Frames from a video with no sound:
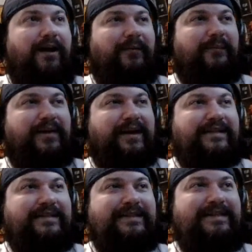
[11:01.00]

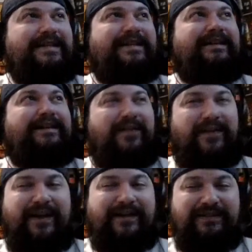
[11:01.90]
But
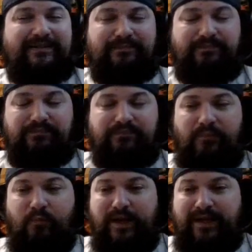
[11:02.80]
nonetheless,
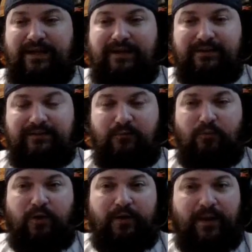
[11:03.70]
Wicked,
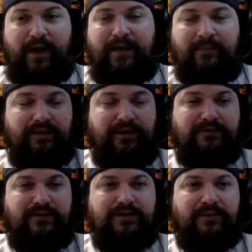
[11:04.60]
worth the hype as
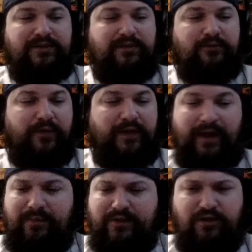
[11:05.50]
far as I'm concerned. Worth the
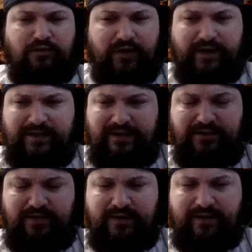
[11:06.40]
hype. There's no credit
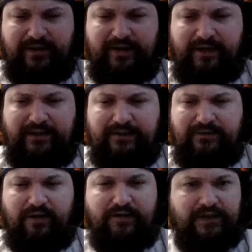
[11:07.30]
scenes or anything like that.
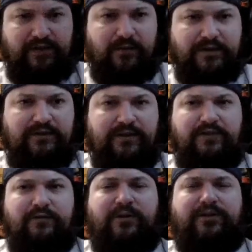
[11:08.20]
Obviously, you can watch the credits
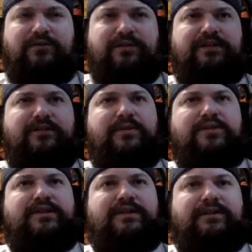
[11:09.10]
if you want to, listen to the
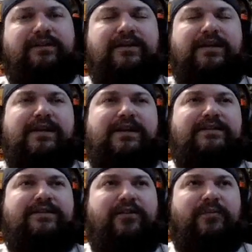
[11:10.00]
music, and
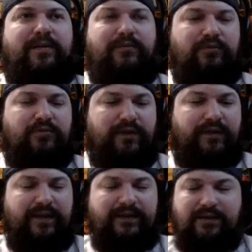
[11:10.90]
see all the people and
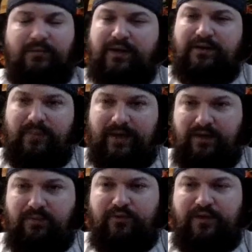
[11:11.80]
things that went into making
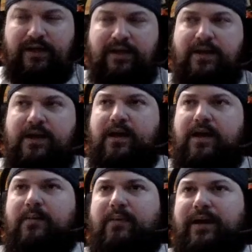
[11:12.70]
the movie.
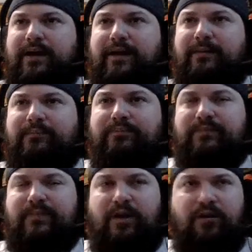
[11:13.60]
But
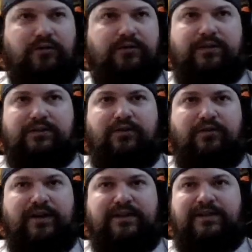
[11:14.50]
no
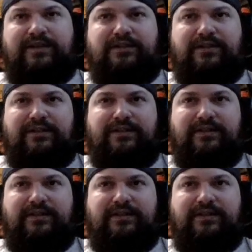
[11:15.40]
credit scenes. Just